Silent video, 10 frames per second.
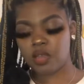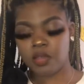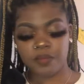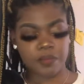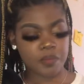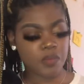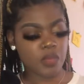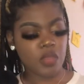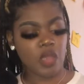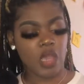And
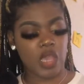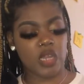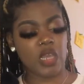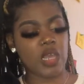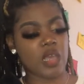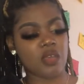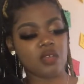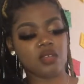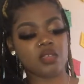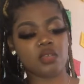then,
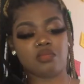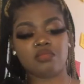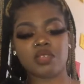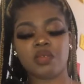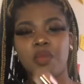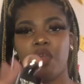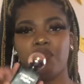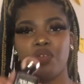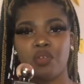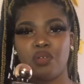some
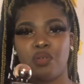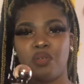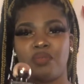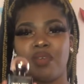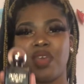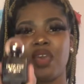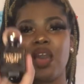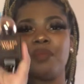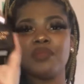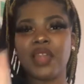perfume. It
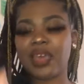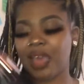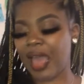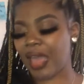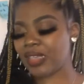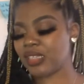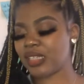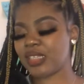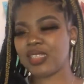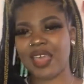comes, like, it's a
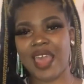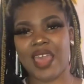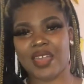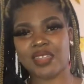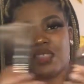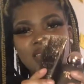set.